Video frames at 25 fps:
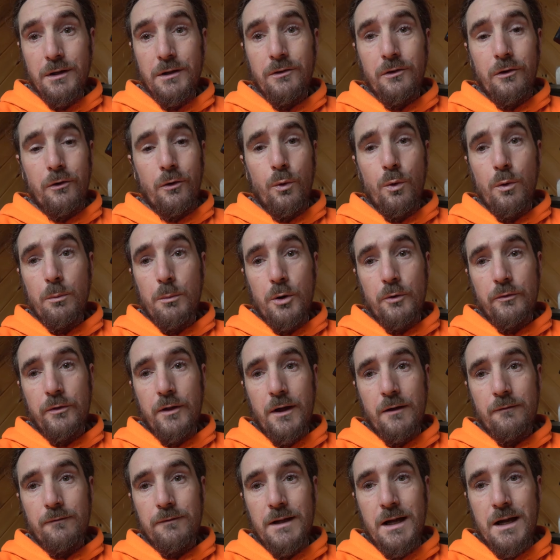to know about
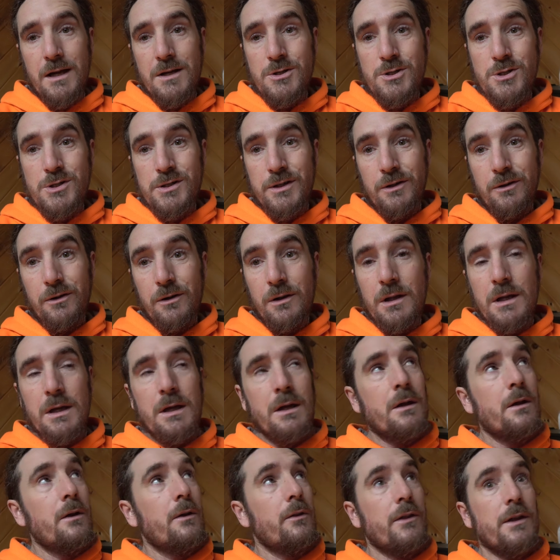that flash sale.
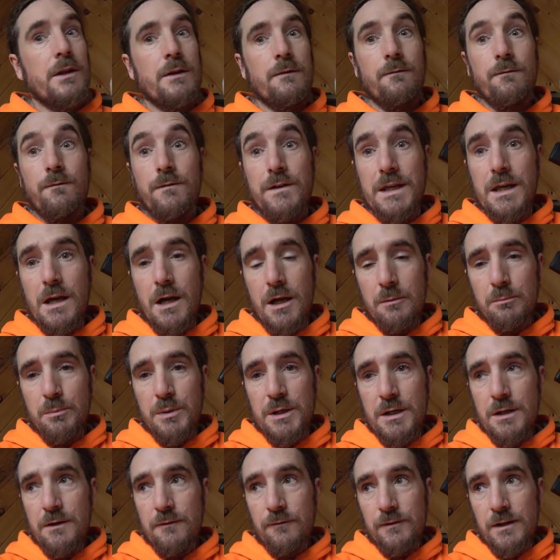The
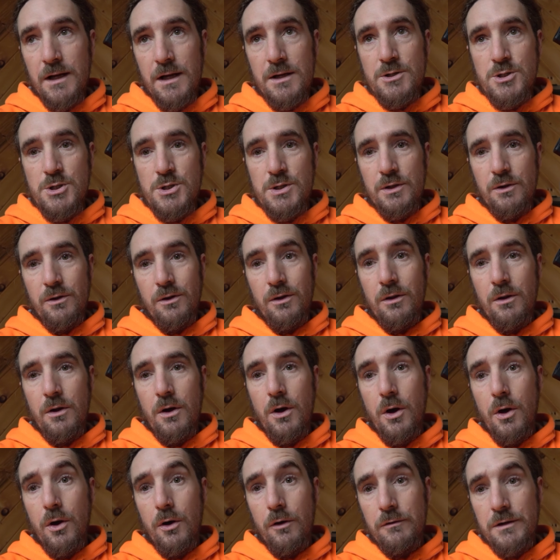VIP flash sale
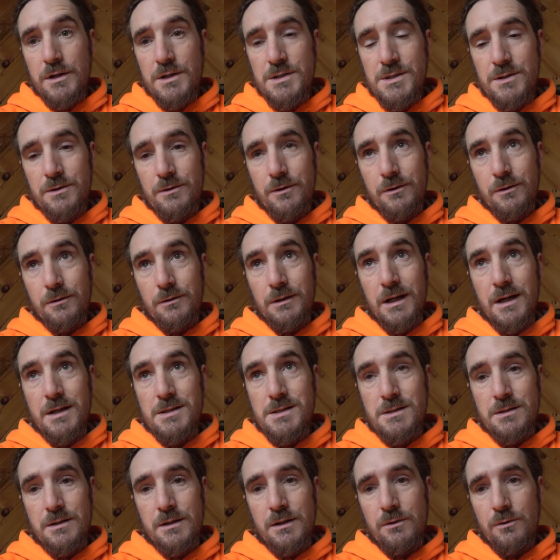already started
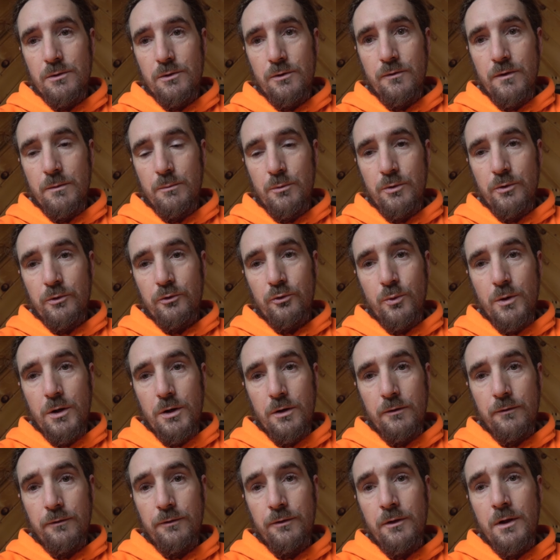last night on November the
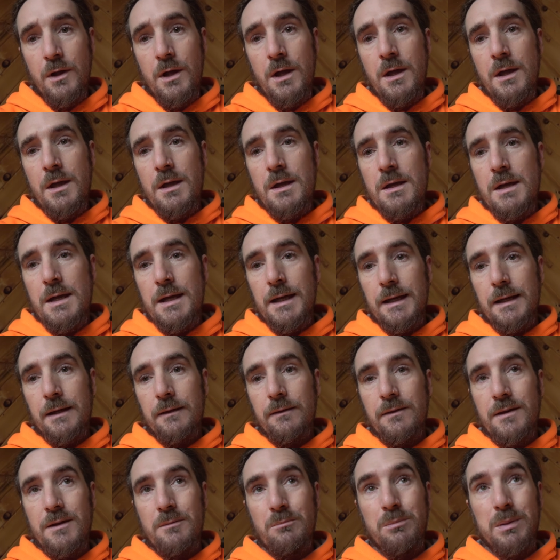12th, and
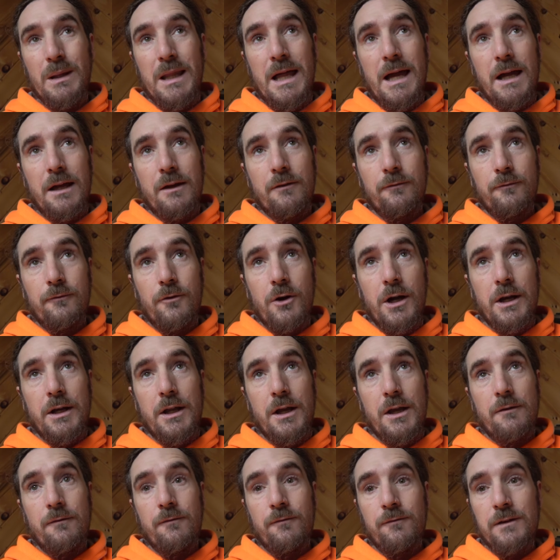the Black
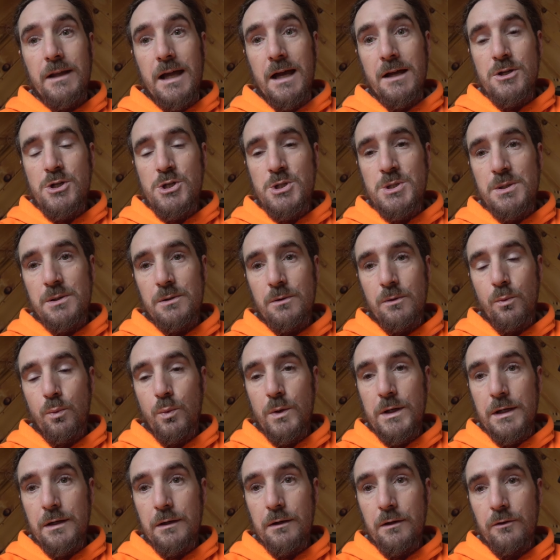Friday flash sale
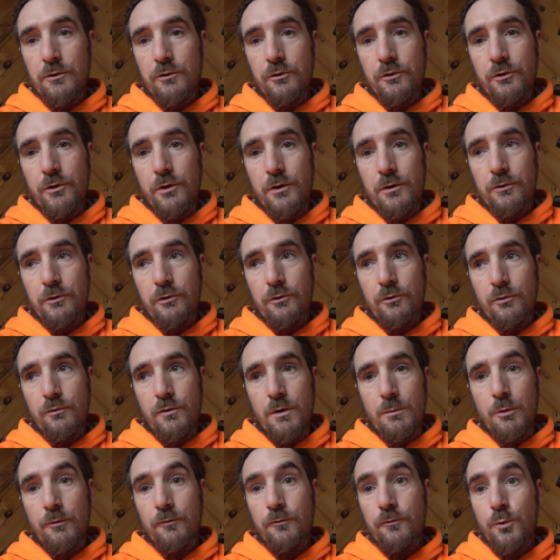week starts
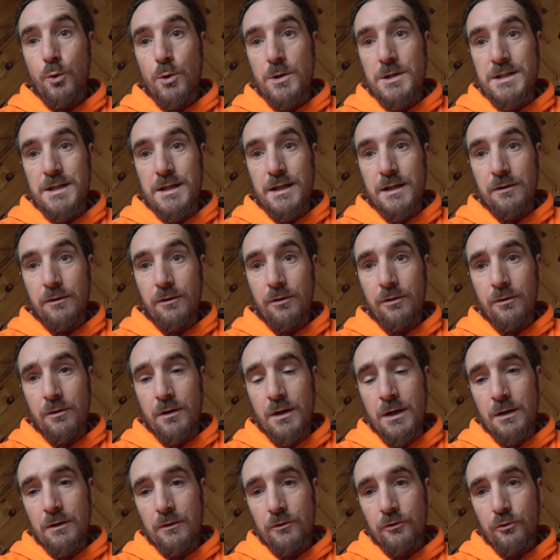November 14th.
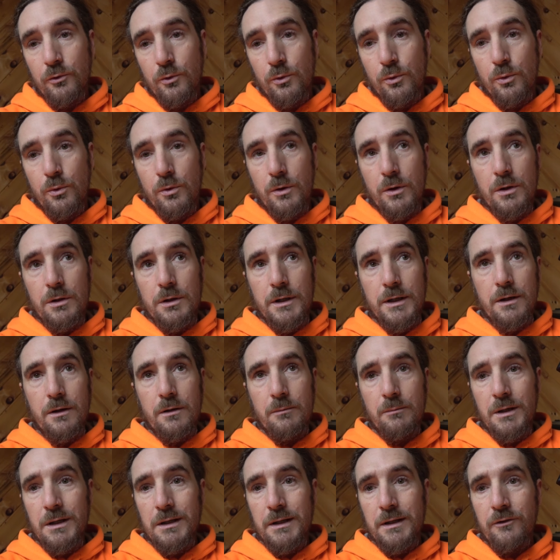So click on
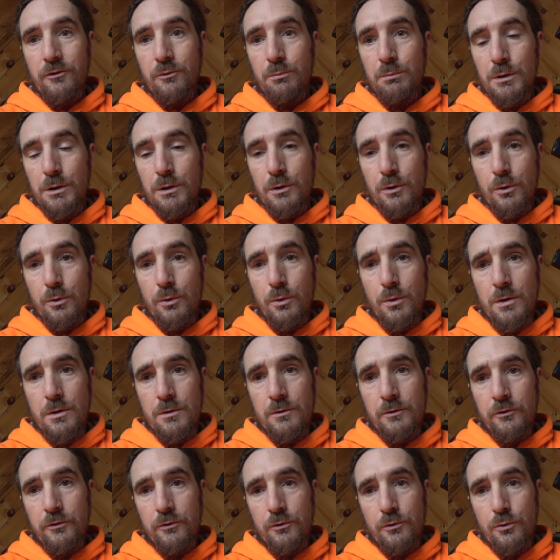my links below
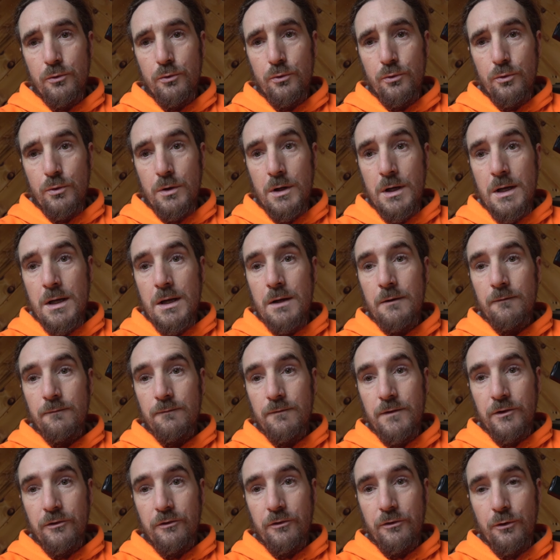to
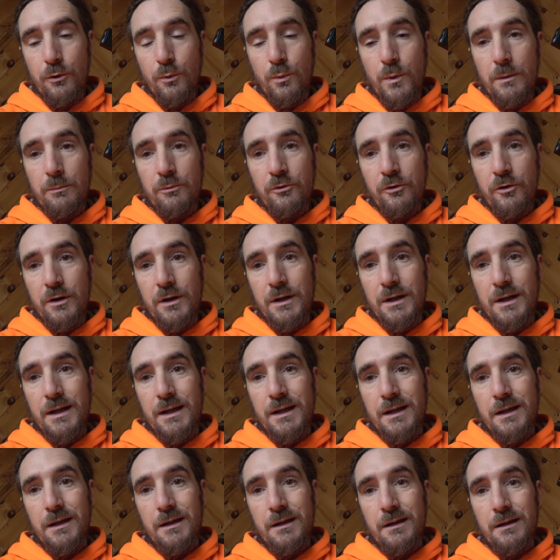visit their website
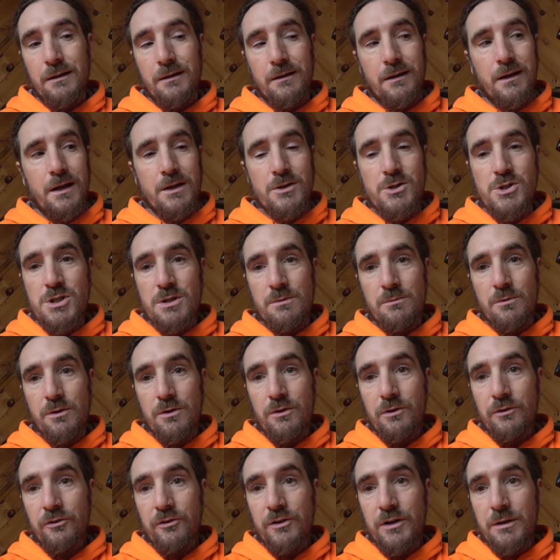and catch some of the
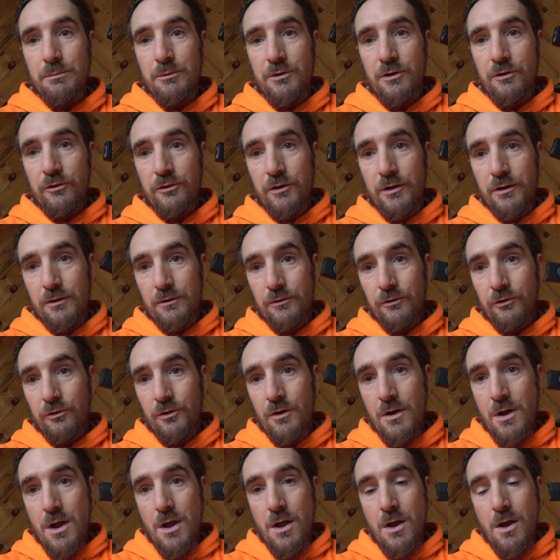steep discounts
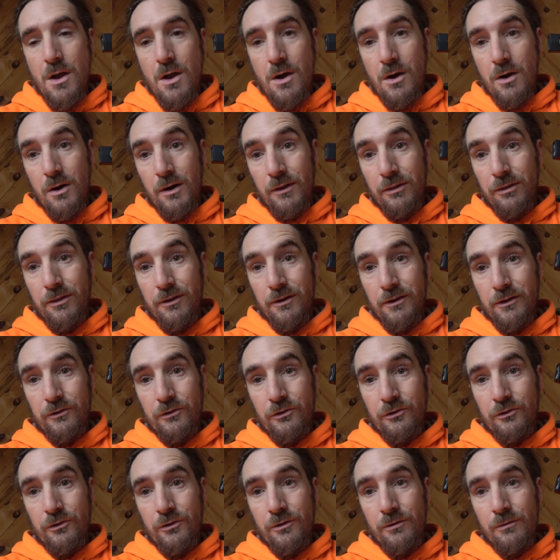on
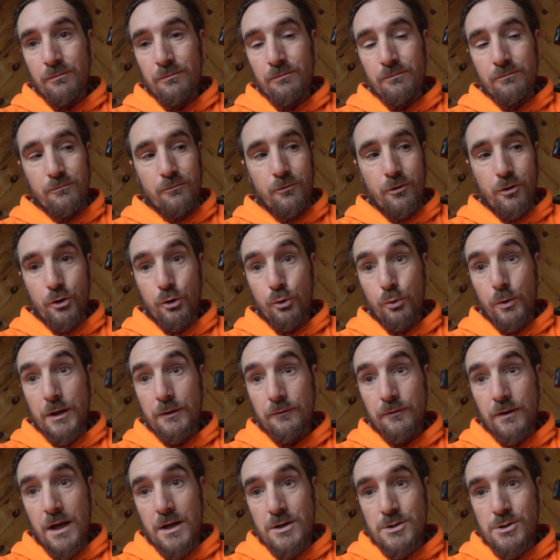this great
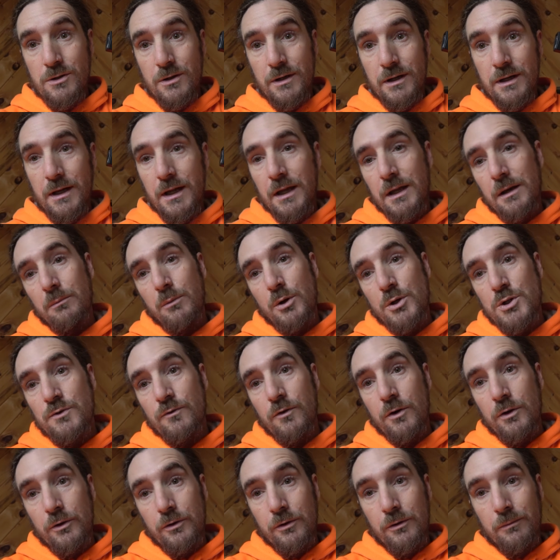flashlight and a bunch of
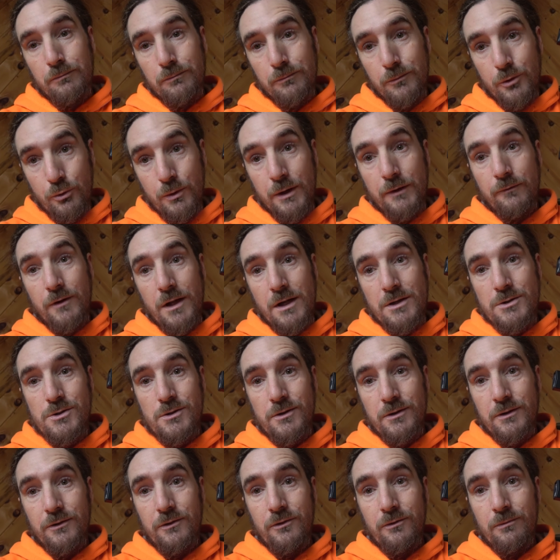other great
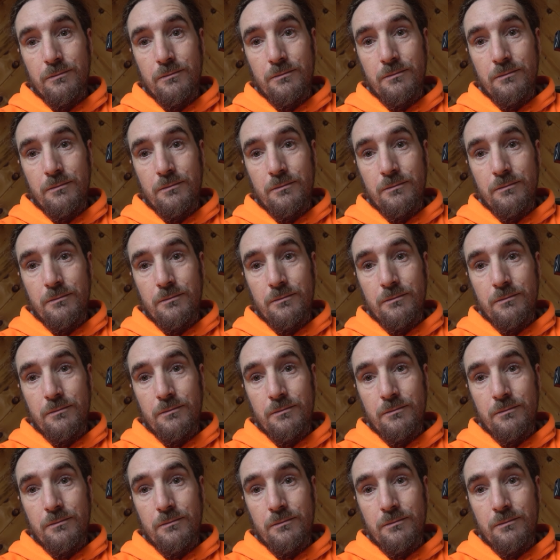flashlights.